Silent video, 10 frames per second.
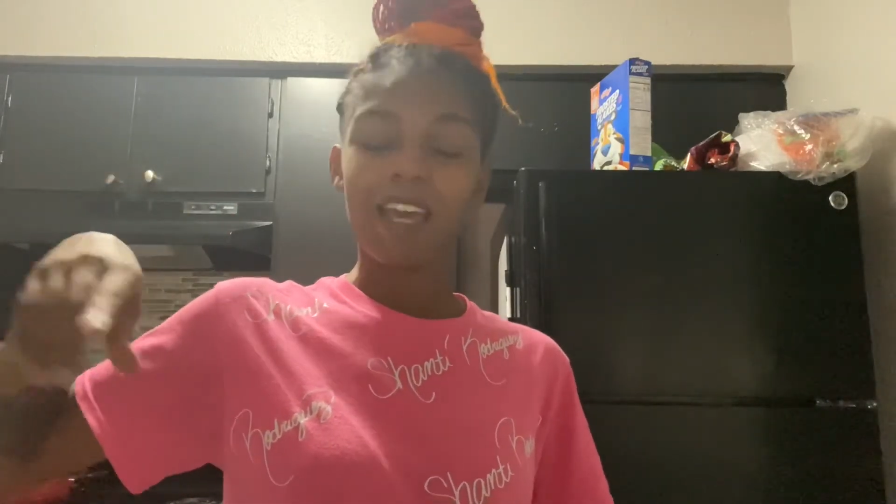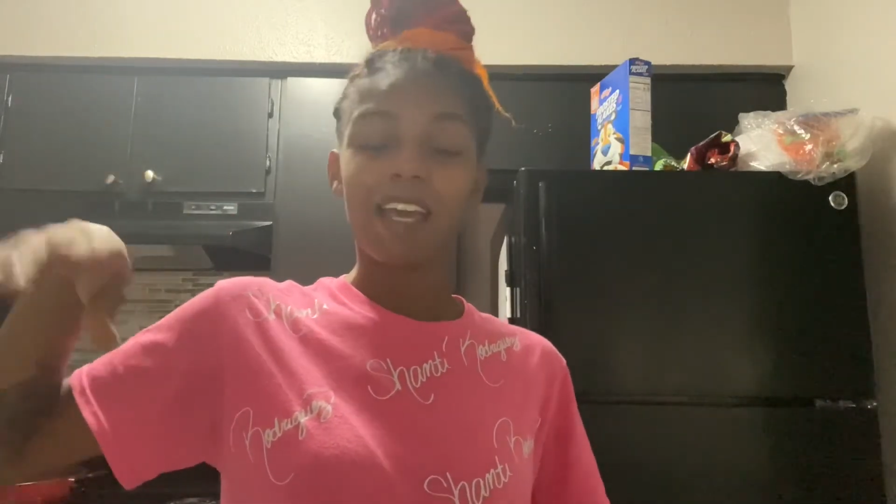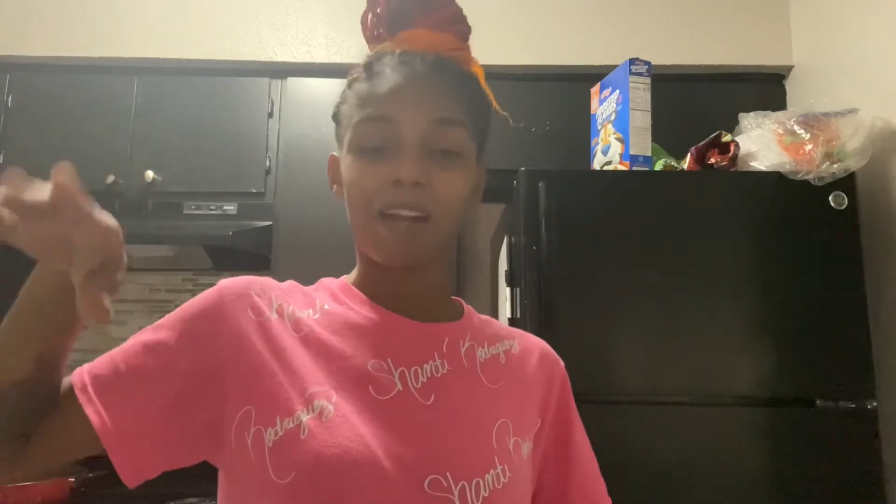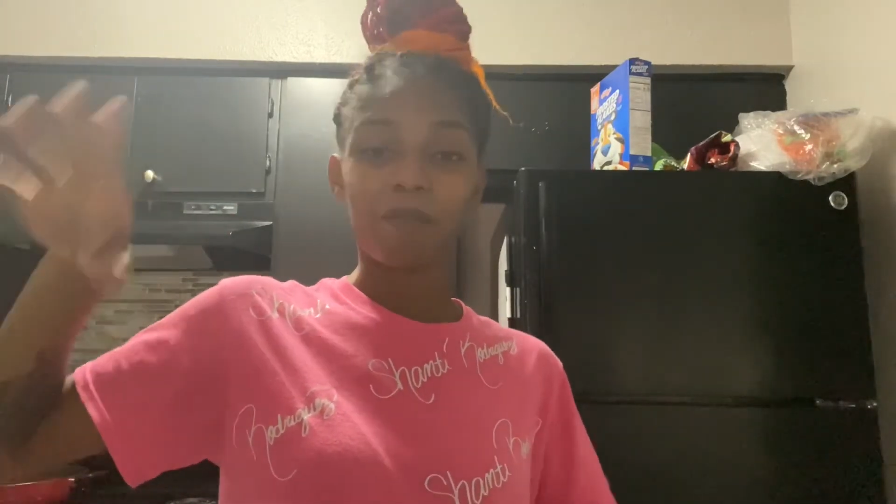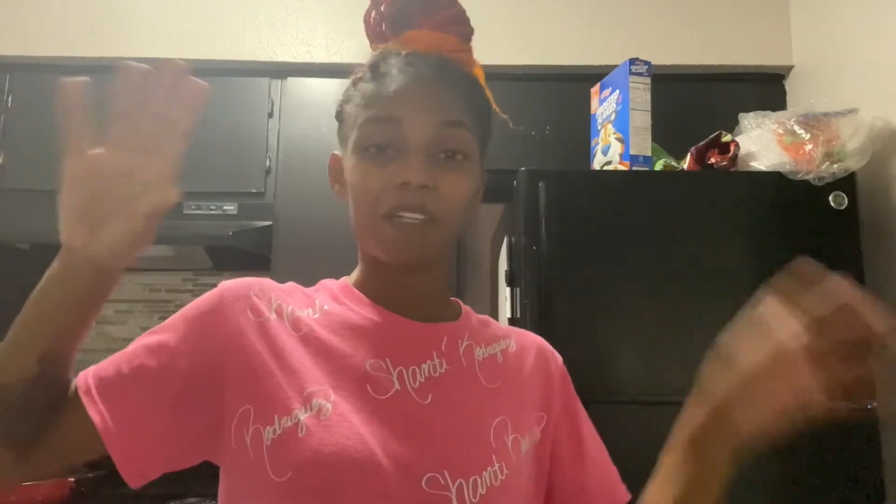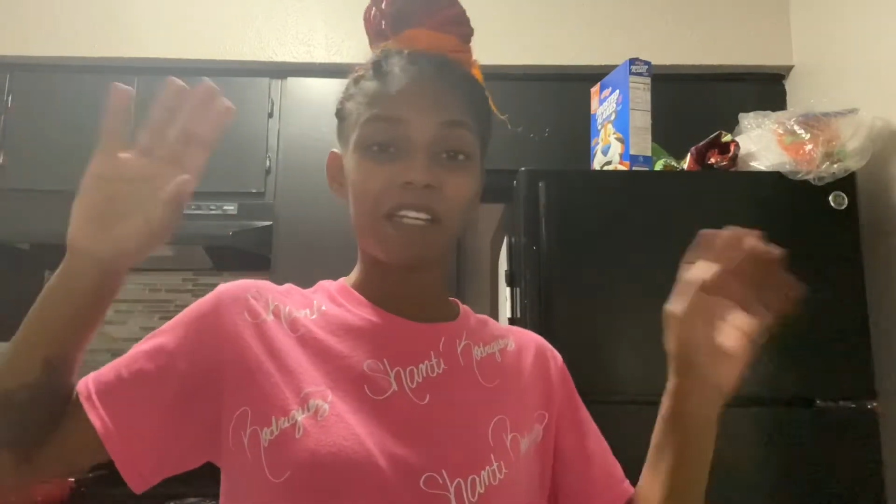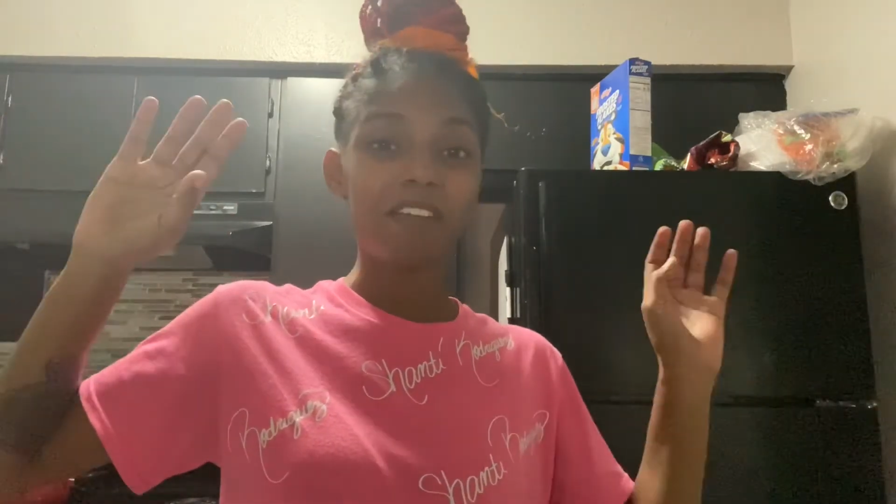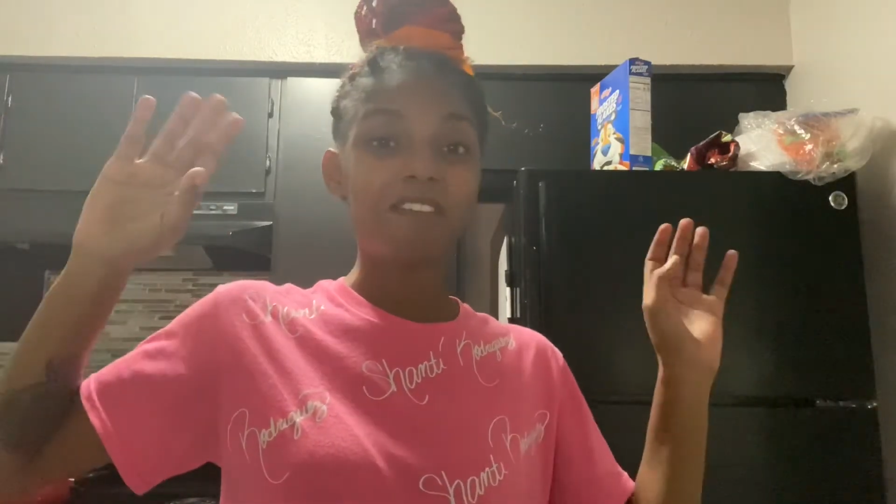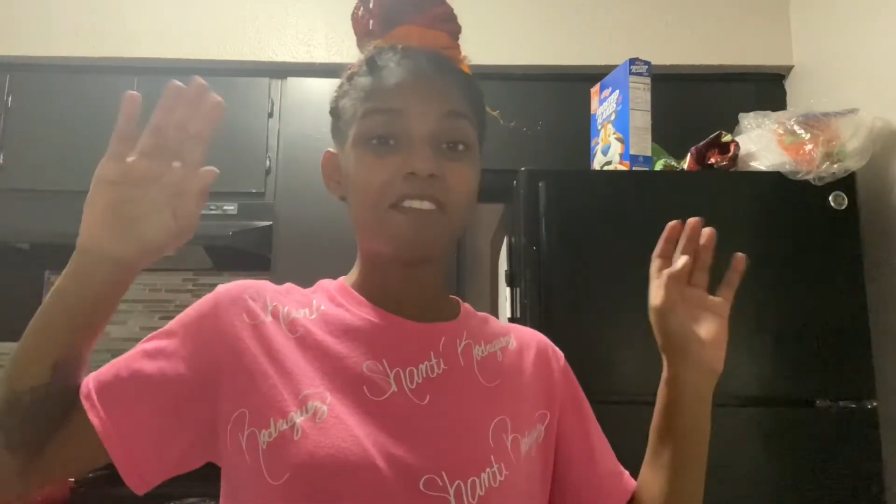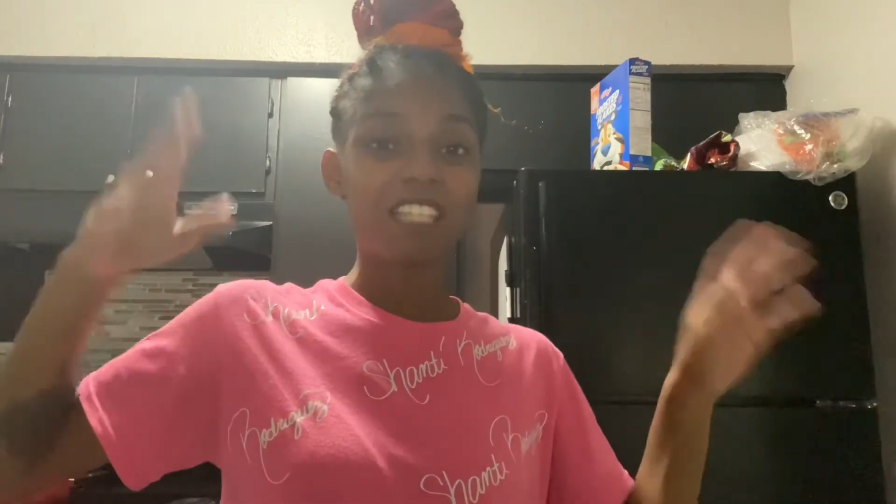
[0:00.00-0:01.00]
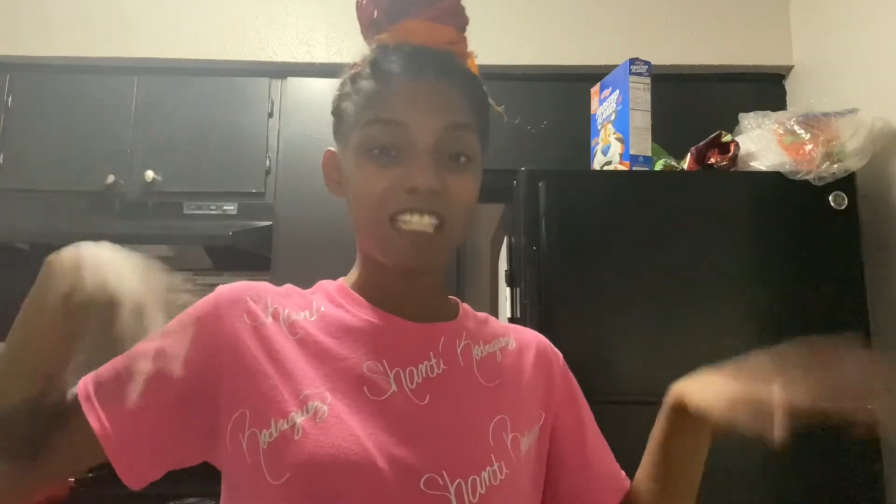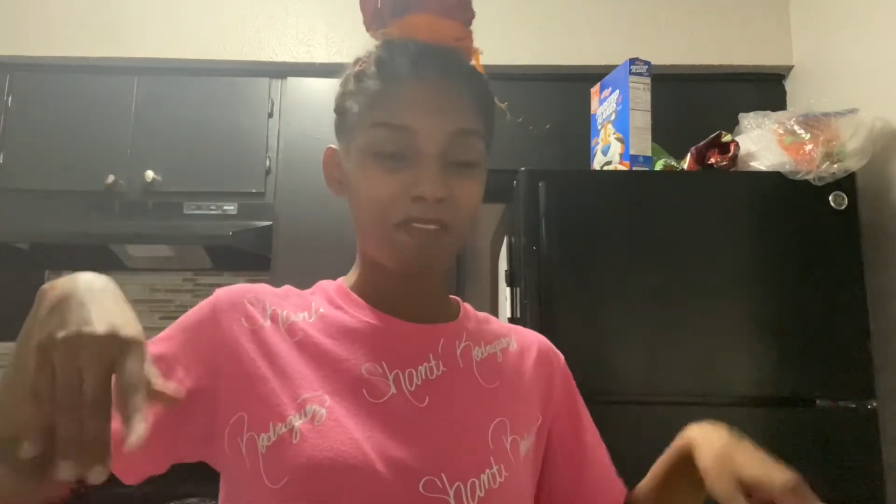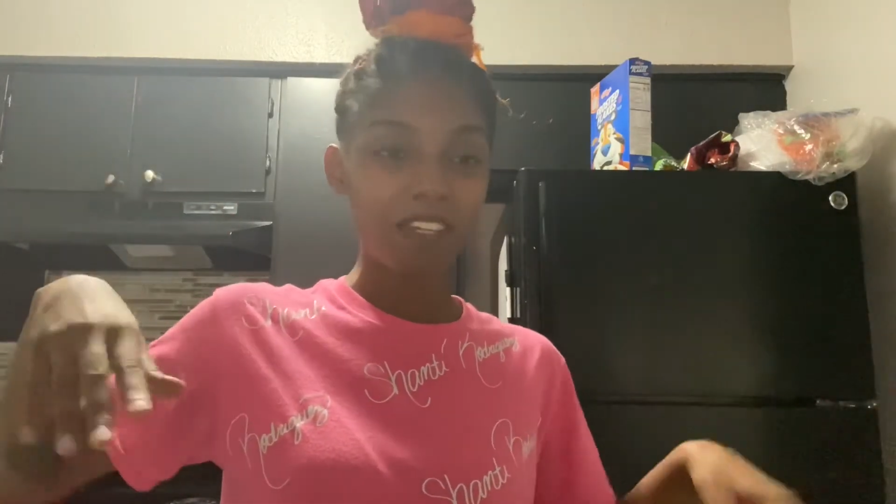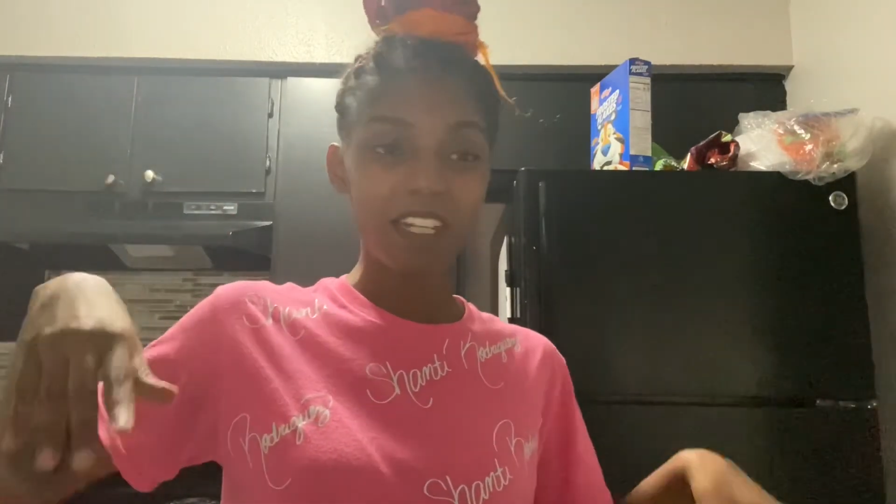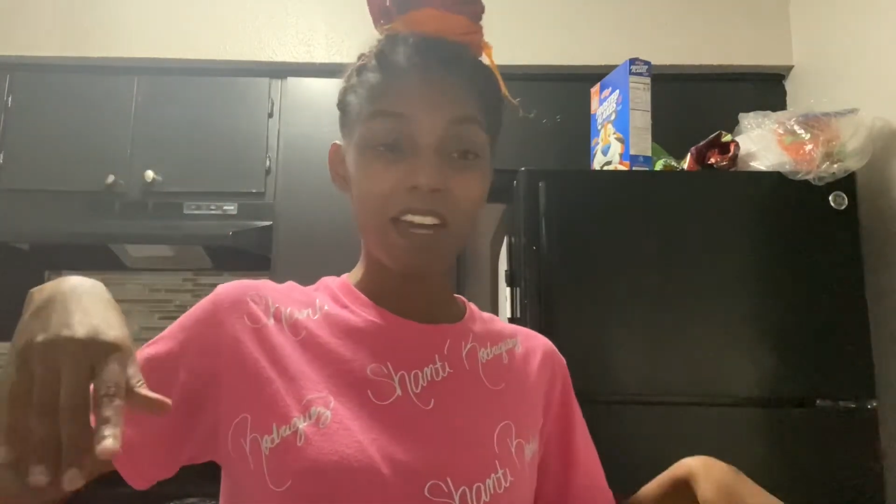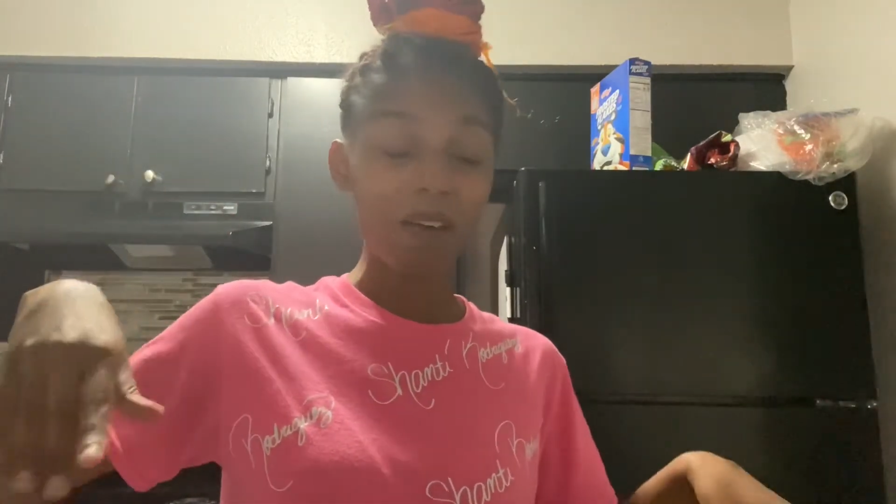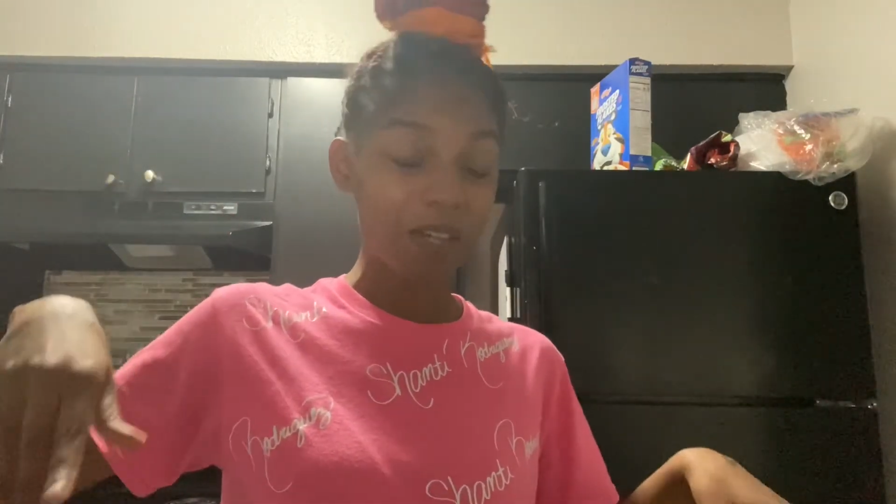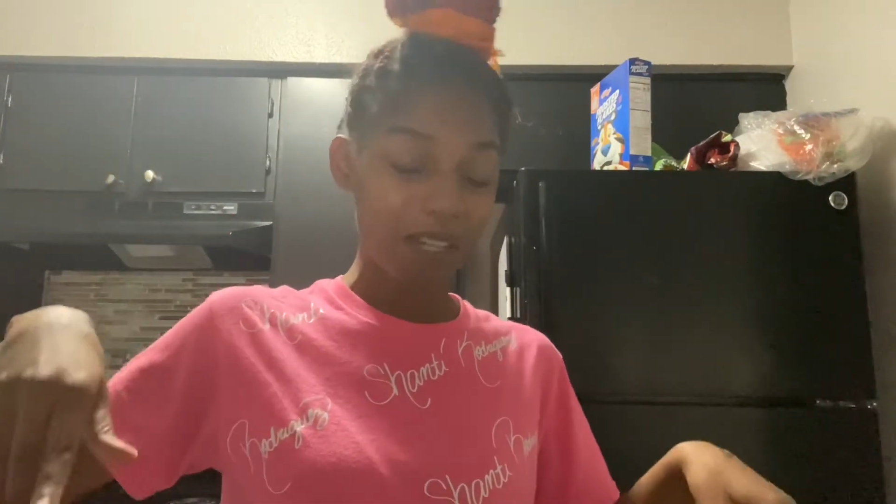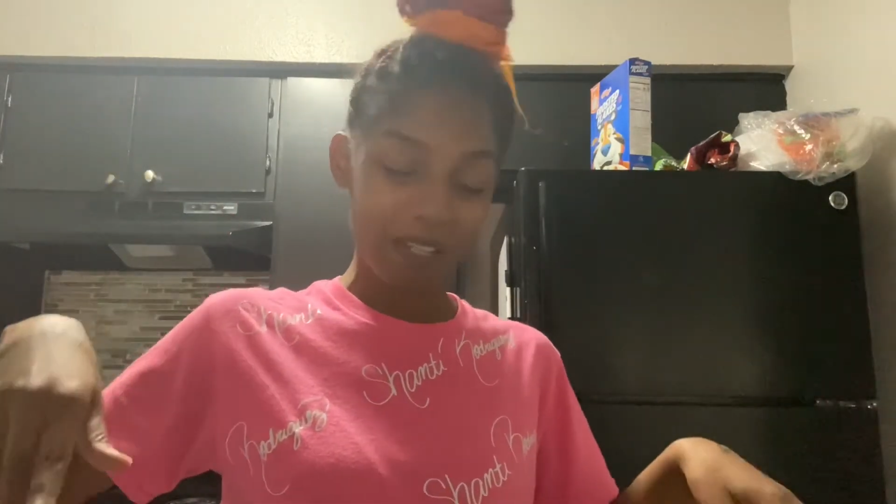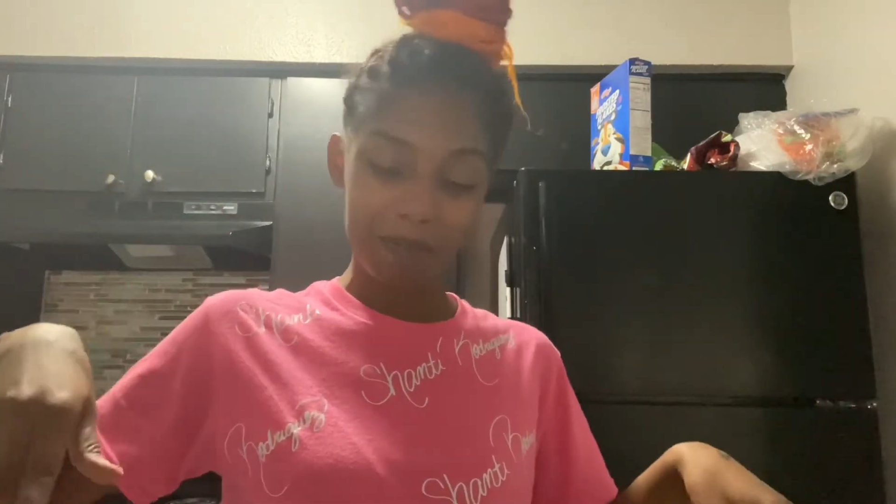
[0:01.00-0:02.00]
and I'm gonna leave this video
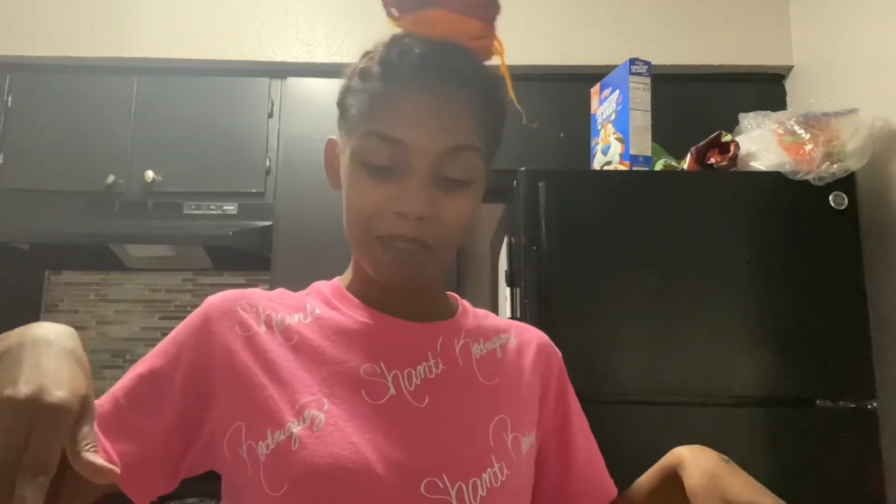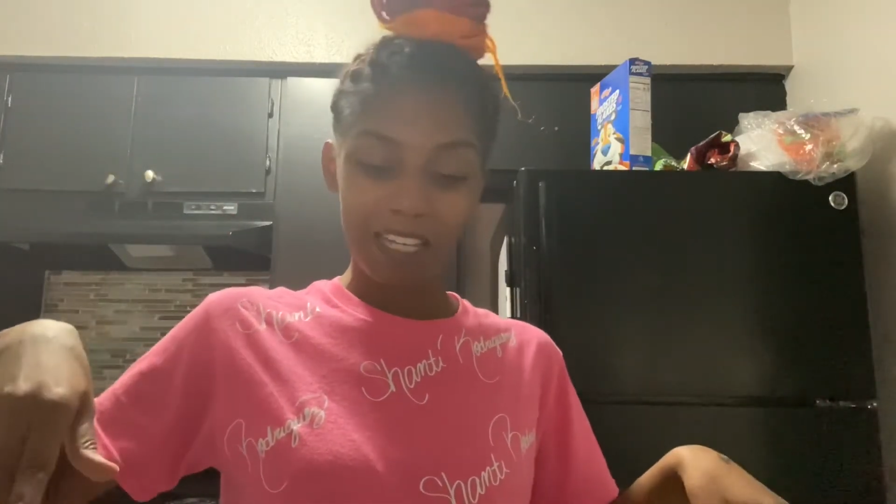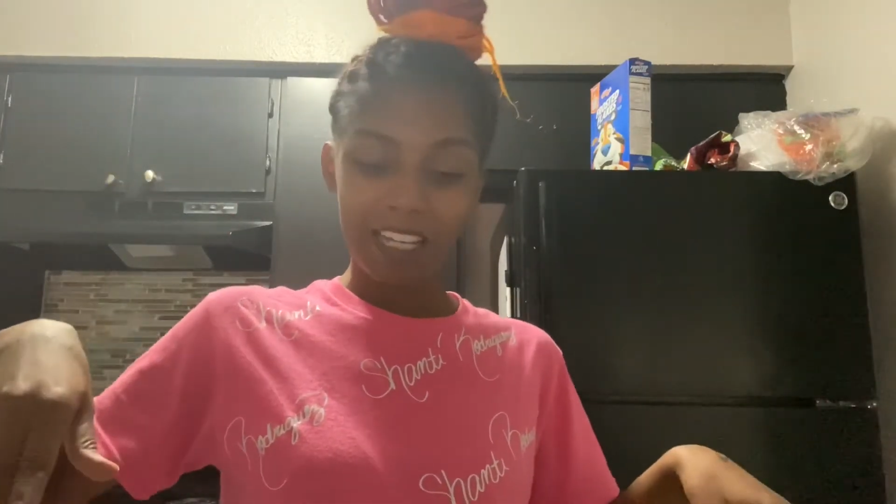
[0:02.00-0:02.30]
up